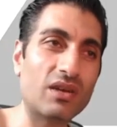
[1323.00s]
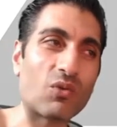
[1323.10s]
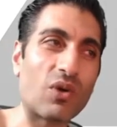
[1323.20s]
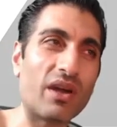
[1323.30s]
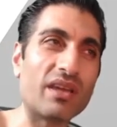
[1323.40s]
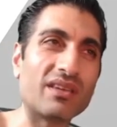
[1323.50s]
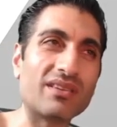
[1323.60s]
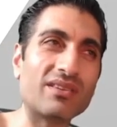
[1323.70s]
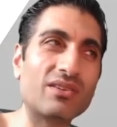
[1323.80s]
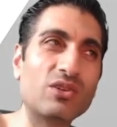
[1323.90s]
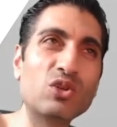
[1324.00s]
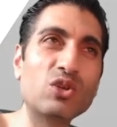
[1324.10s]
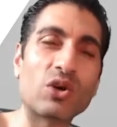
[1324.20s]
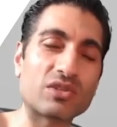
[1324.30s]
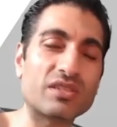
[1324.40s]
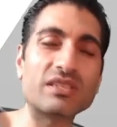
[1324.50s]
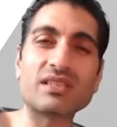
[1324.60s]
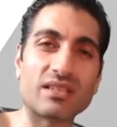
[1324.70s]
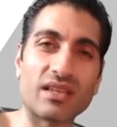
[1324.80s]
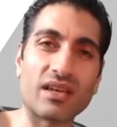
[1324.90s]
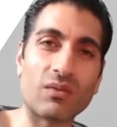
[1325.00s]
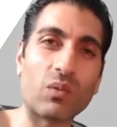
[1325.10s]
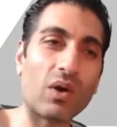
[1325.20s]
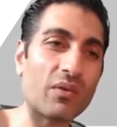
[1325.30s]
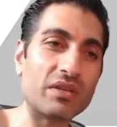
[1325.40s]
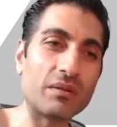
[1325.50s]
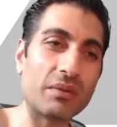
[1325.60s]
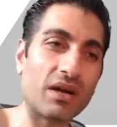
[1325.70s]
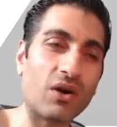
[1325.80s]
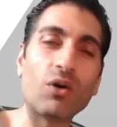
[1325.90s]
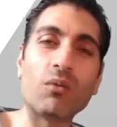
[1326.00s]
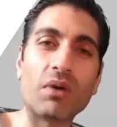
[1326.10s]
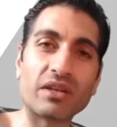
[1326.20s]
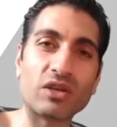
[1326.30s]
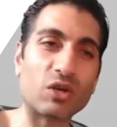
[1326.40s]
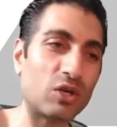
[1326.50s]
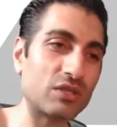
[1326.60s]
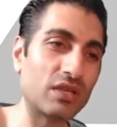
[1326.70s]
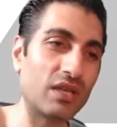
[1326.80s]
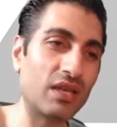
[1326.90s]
right? You're not sitting there worried about, oh my god,